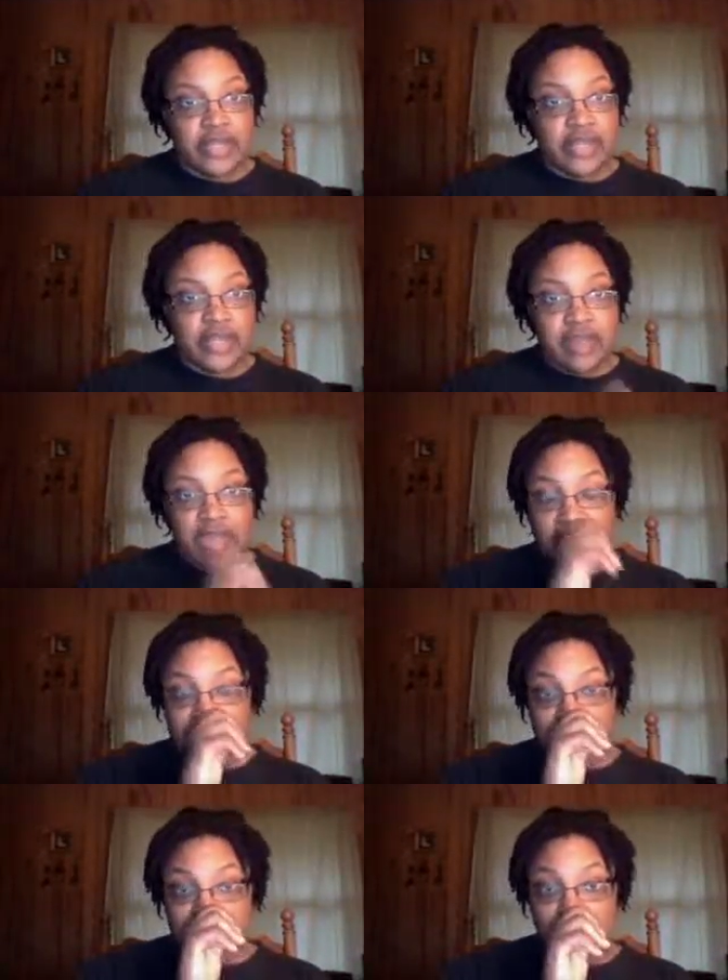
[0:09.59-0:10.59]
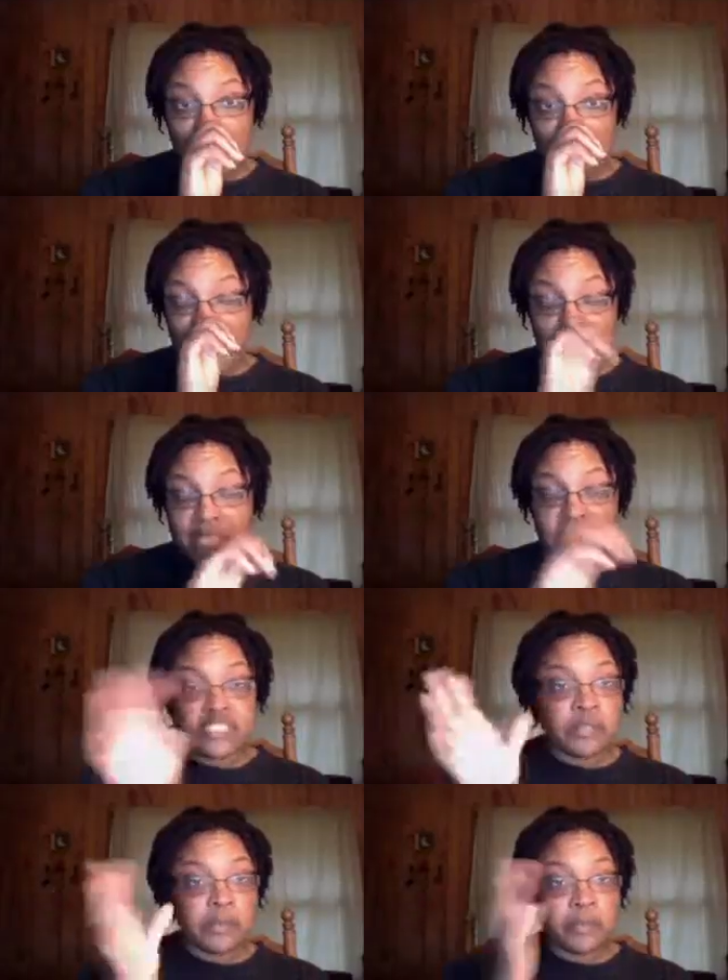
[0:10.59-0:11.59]
and I just saw Batman
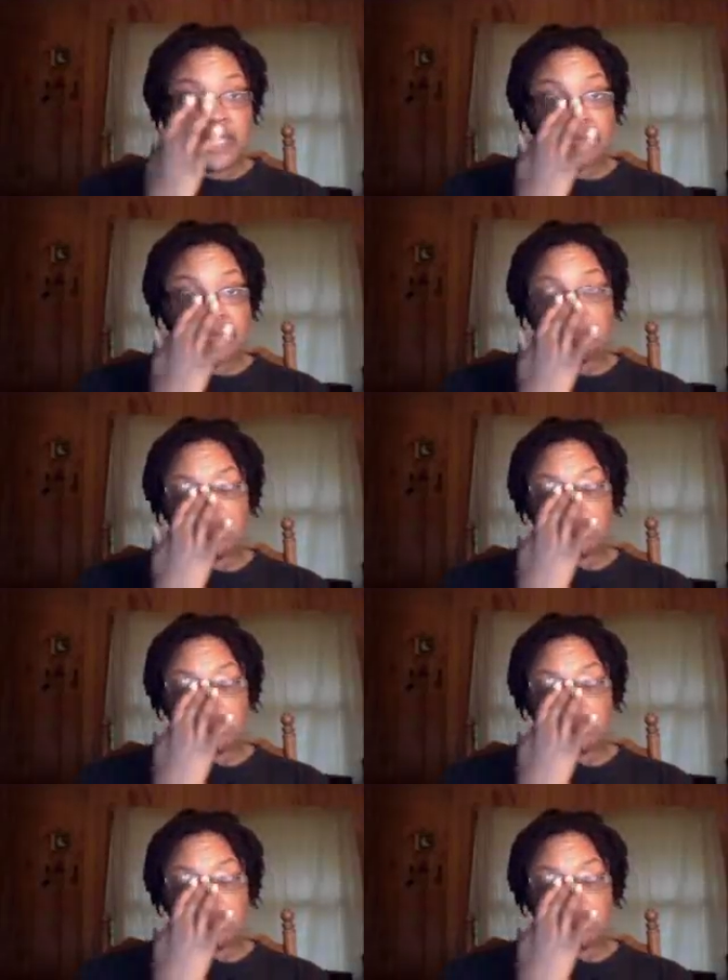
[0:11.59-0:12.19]
v Superman,